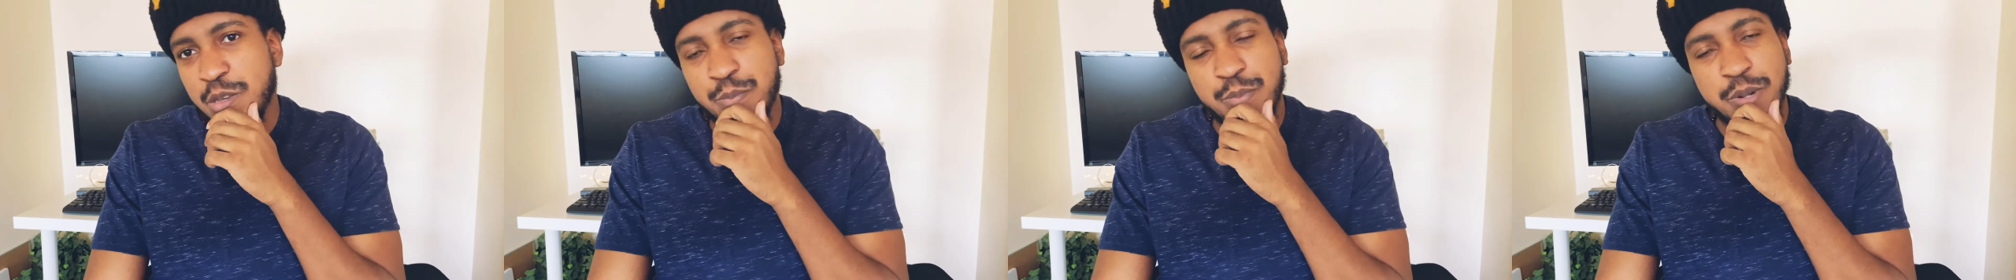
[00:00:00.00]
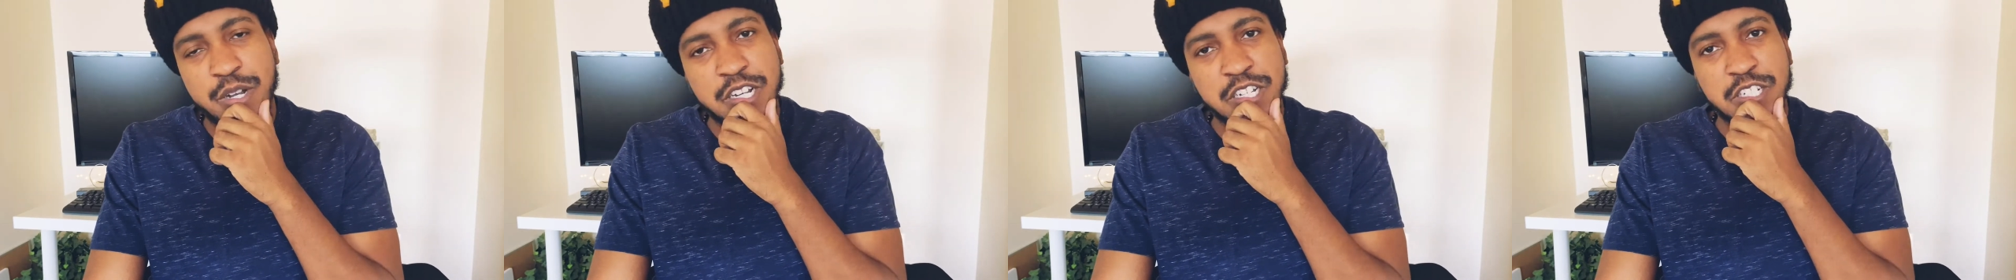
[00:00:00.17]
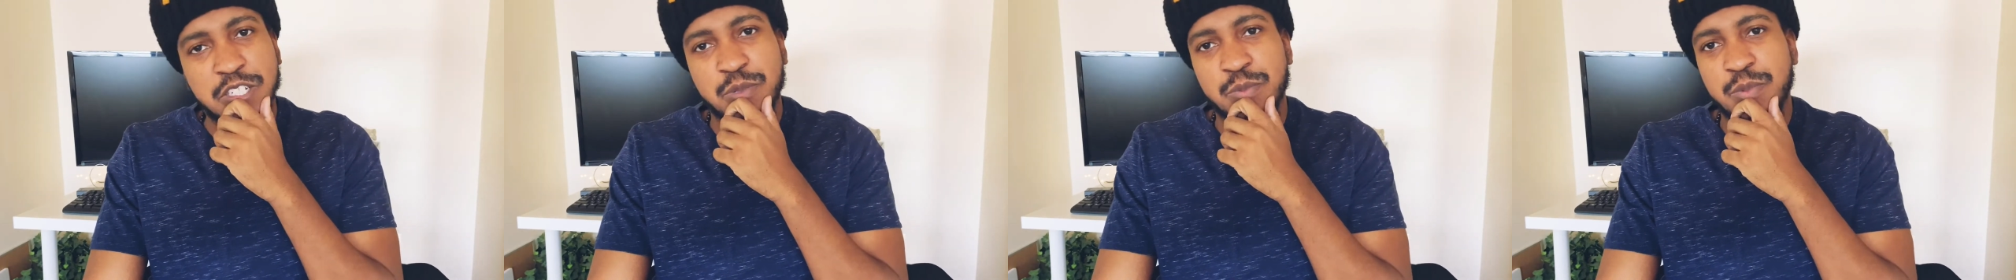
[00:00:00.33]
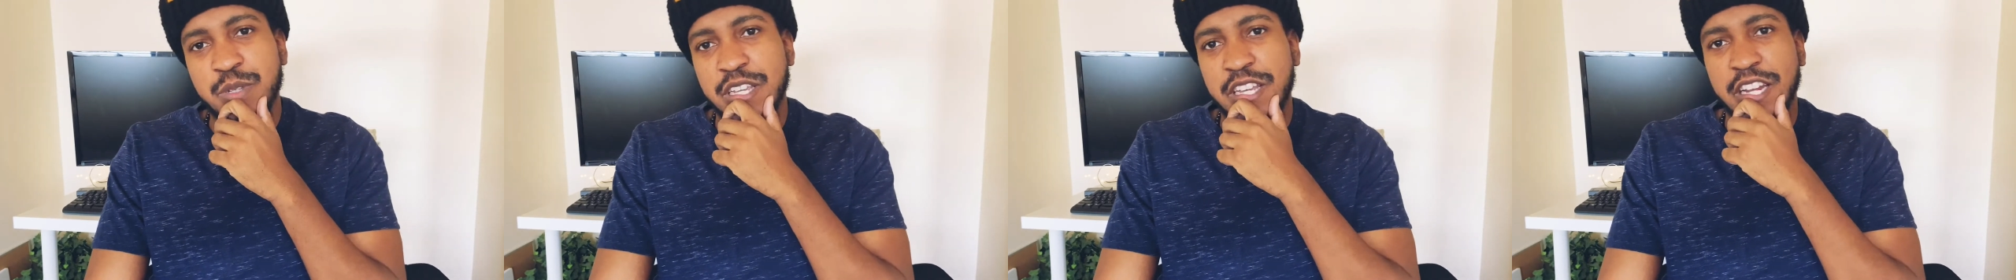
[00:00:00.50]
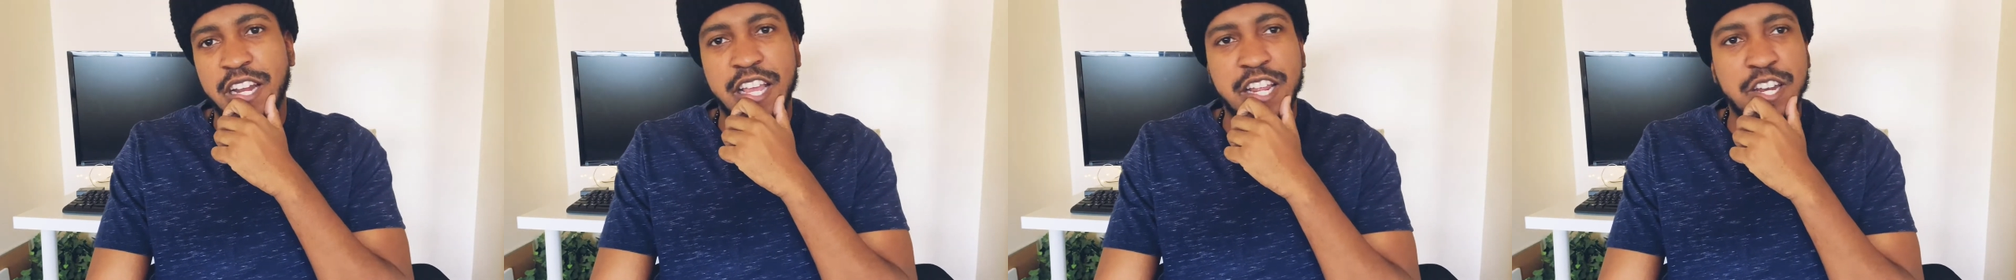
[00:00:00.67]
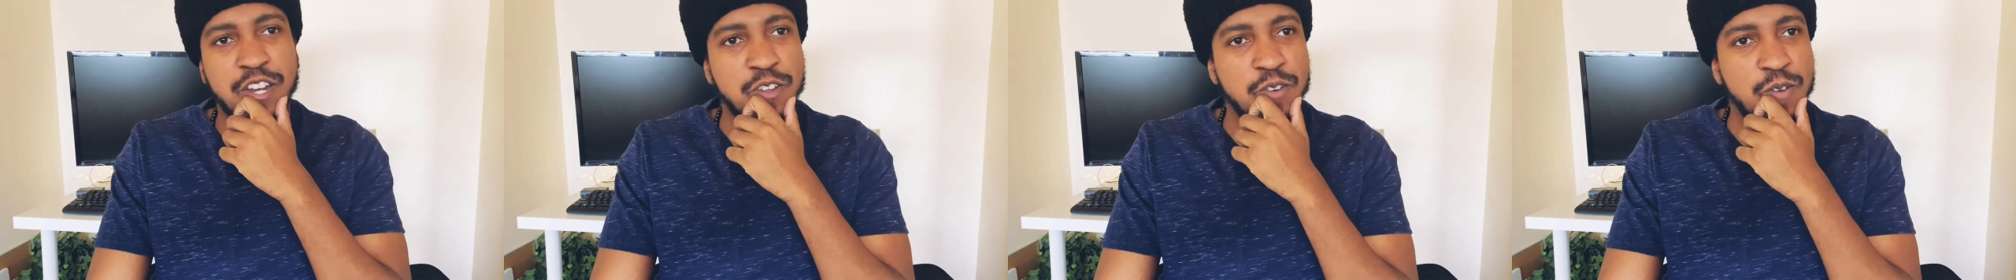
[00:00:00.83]
pushed me, and
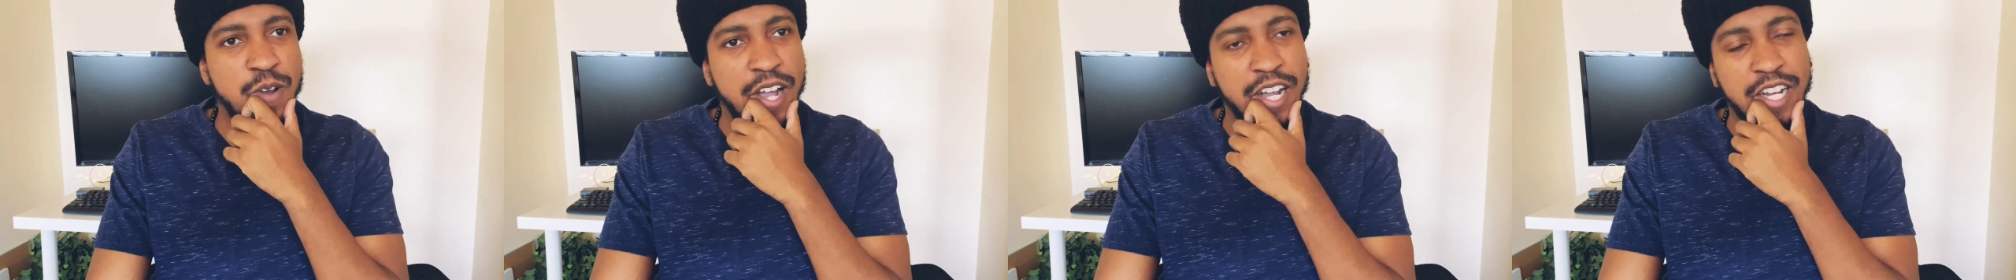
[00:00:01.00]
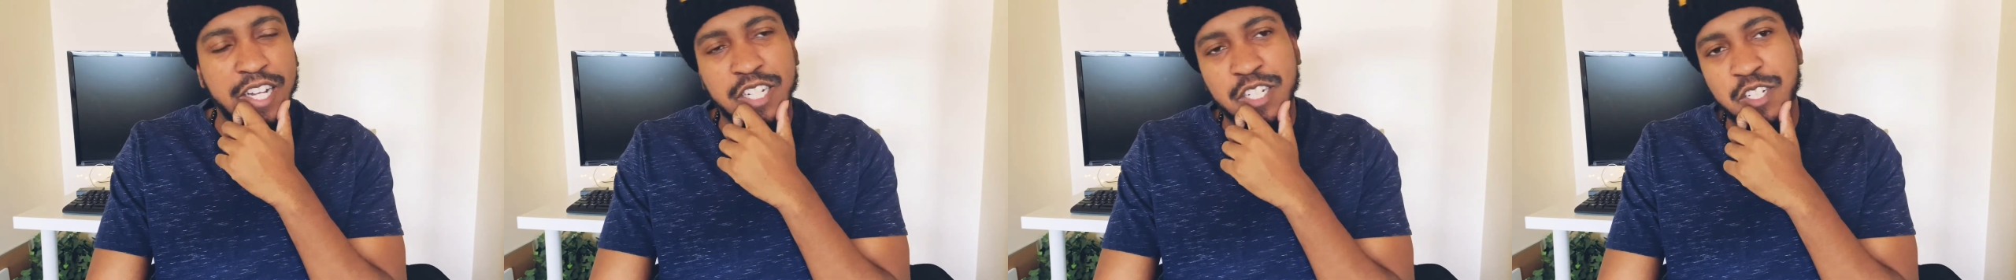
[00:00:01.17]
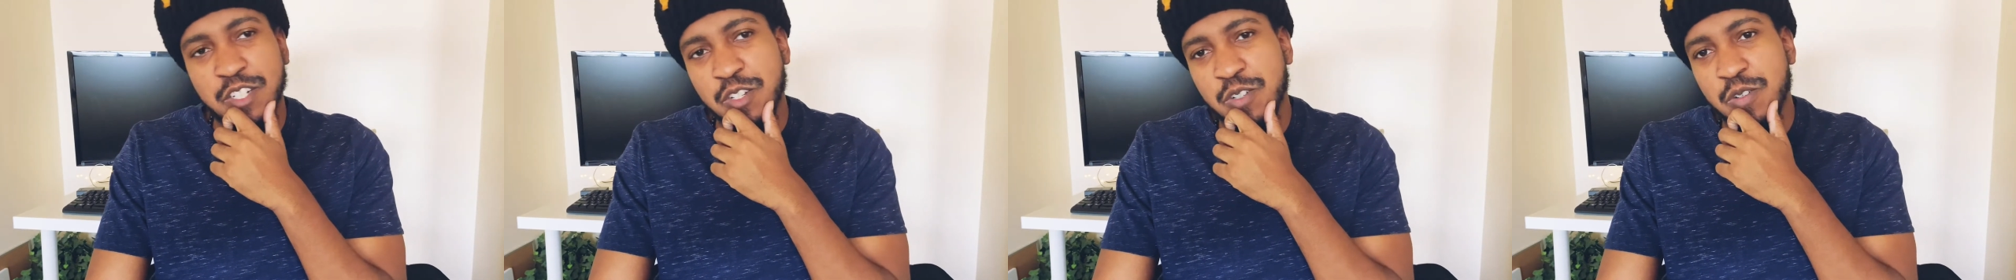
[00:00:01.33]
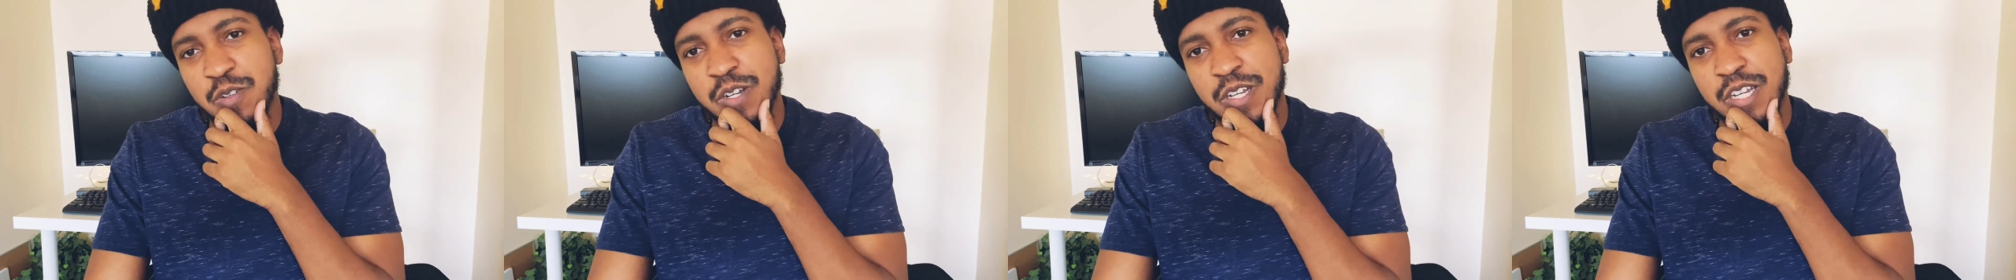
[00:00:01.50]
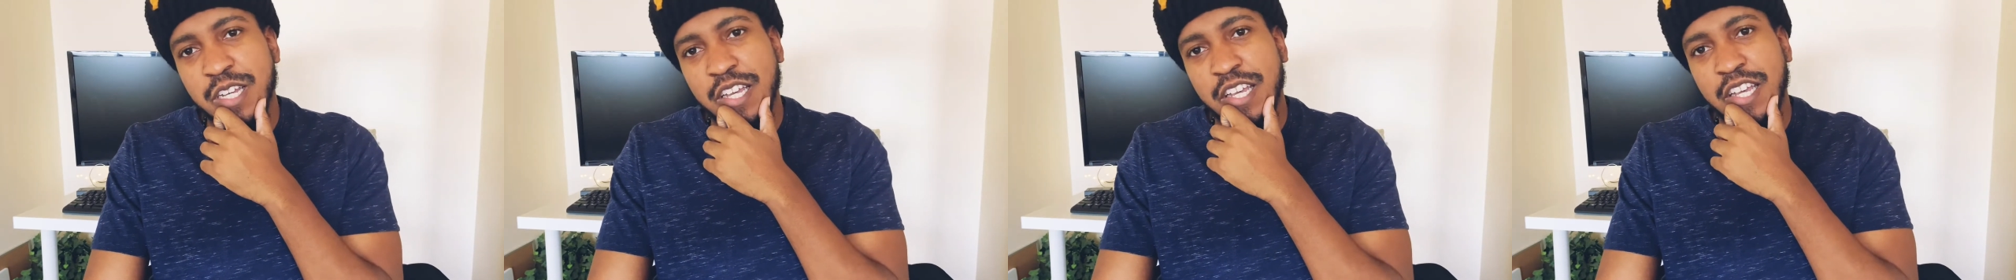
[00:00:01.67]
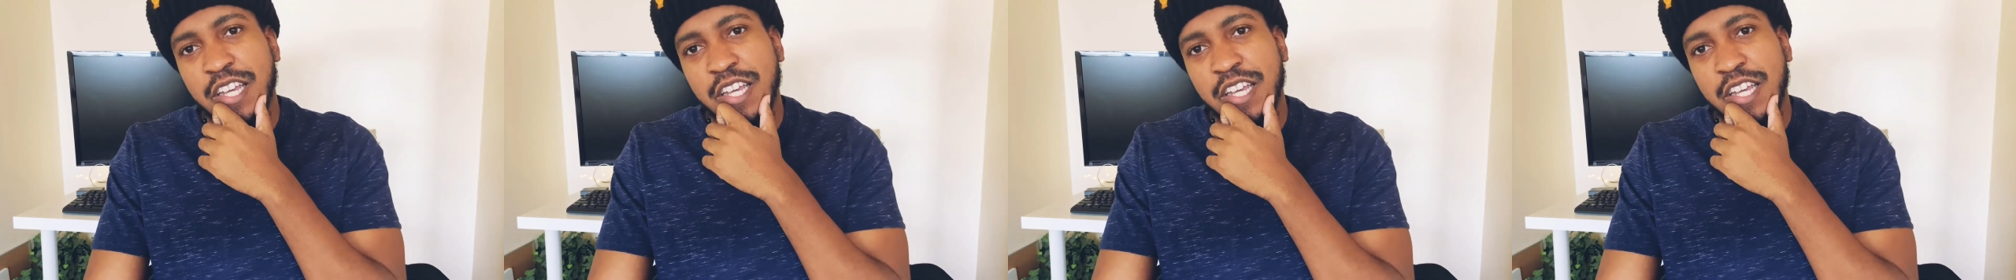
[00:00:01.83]
they knew I could do it.